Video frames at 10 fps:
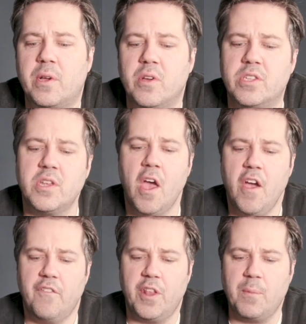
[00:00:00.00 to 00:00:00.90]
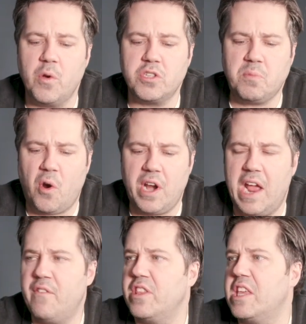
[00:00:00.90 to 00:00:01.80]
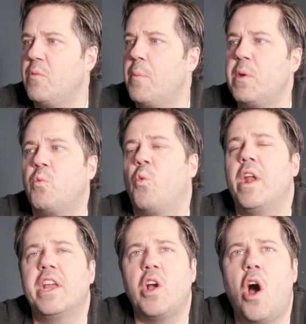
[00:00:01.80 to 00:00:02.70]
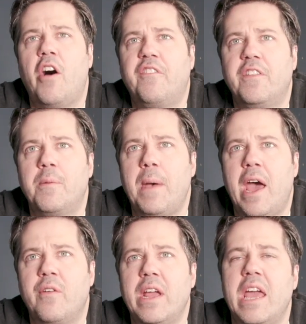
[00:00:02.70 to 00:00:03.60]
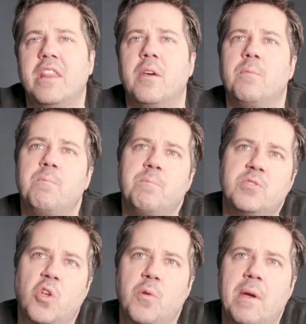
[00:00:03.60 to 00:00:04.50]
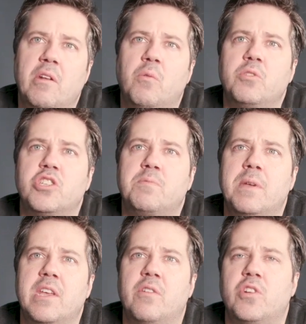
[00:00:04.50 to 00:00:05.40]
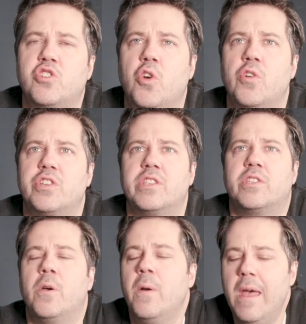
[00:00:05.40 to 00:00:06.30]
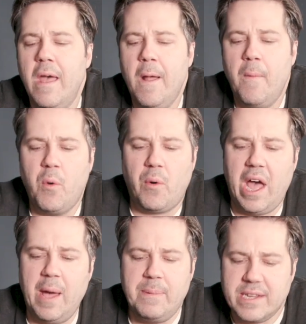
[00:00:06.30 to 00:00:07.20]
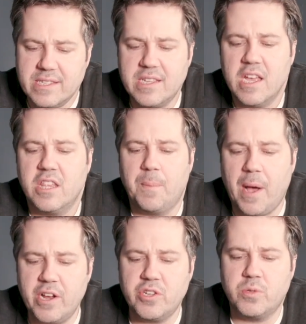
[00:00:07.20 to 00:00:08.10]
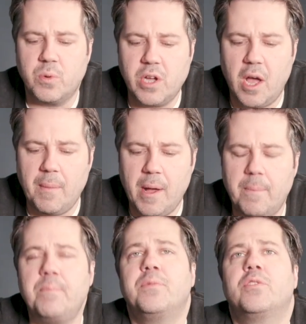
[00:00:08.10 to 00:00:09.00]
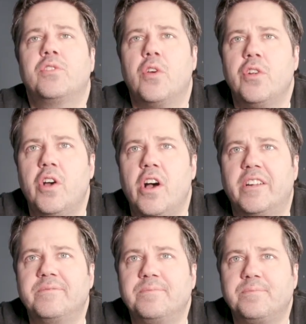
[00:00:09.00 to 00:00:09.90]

because for the most part everything will be running off of the battery and the solar panel will just be there to charge it. So what will happen is the PiJuice will come up turn on,